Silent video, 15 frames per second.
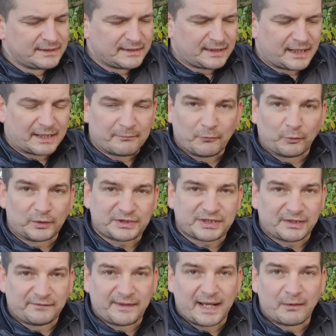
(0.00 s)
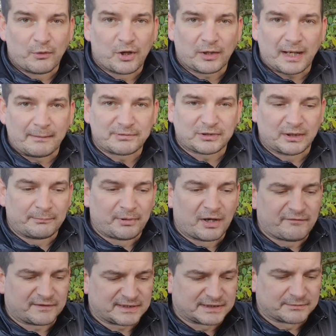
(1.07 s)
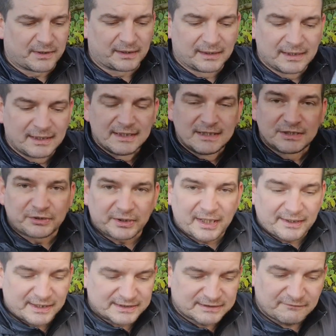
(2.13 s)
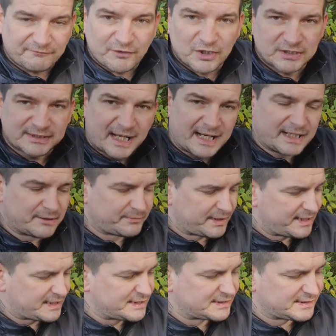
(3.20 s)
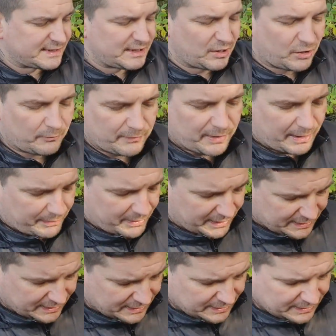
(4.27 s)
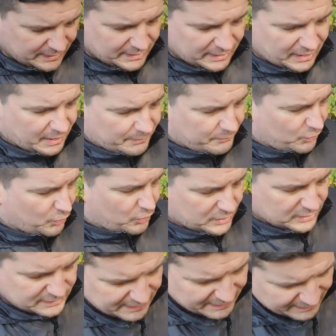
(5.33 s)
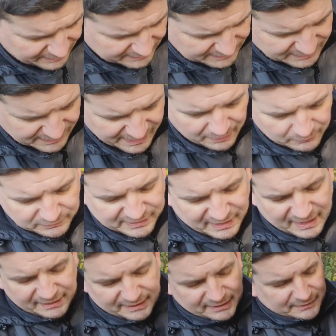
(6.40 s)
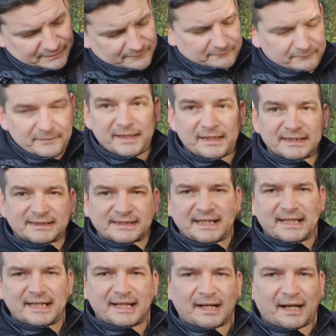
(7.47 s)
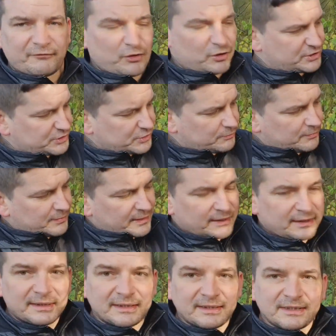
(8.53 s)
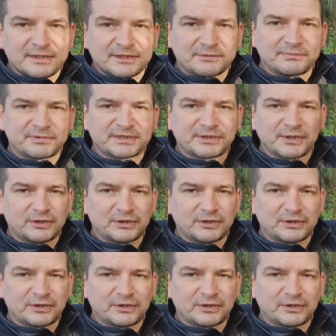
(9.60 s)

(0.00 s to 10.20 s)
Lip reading: which they work absolutely perfect as well. So yeah, that's the first item that you can see on my bag. Sticking to the outside, you can see here I've got some snow